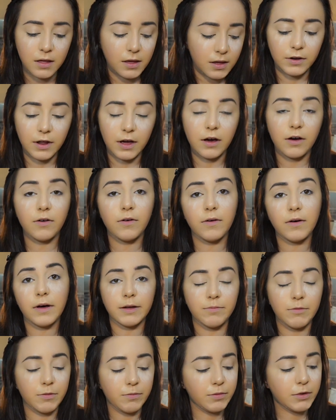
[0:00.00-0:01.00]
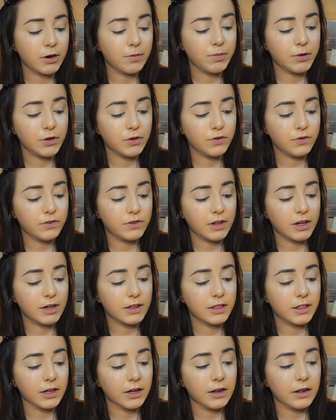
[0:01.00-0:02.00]
Now I'm going to be
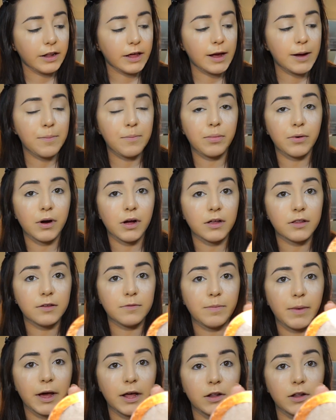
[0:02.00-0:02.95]
using the Glam Bronze by